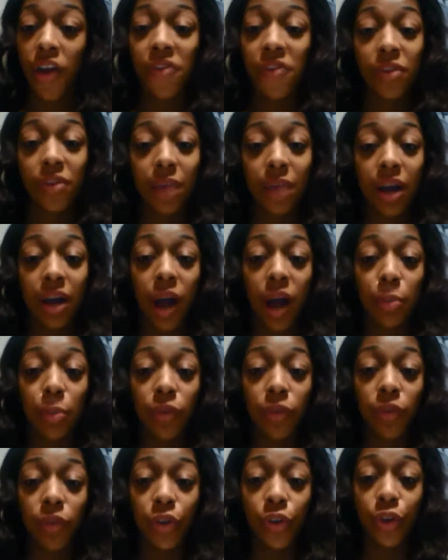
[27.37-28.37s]
for my
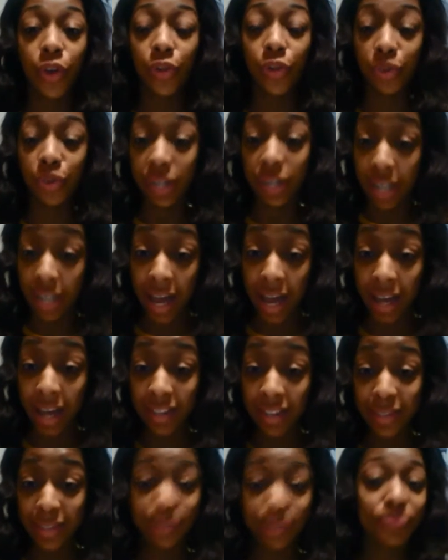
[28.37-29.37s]
Comportfolio 3
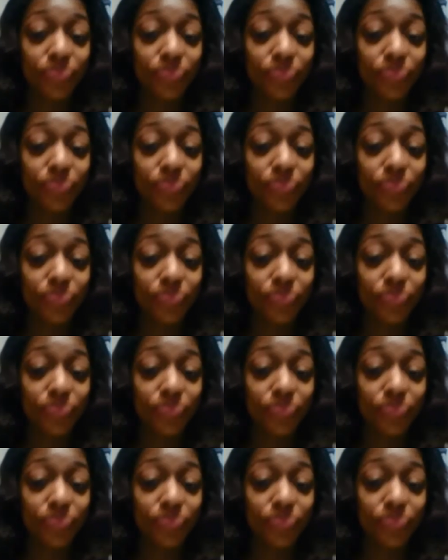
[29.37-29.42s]
class.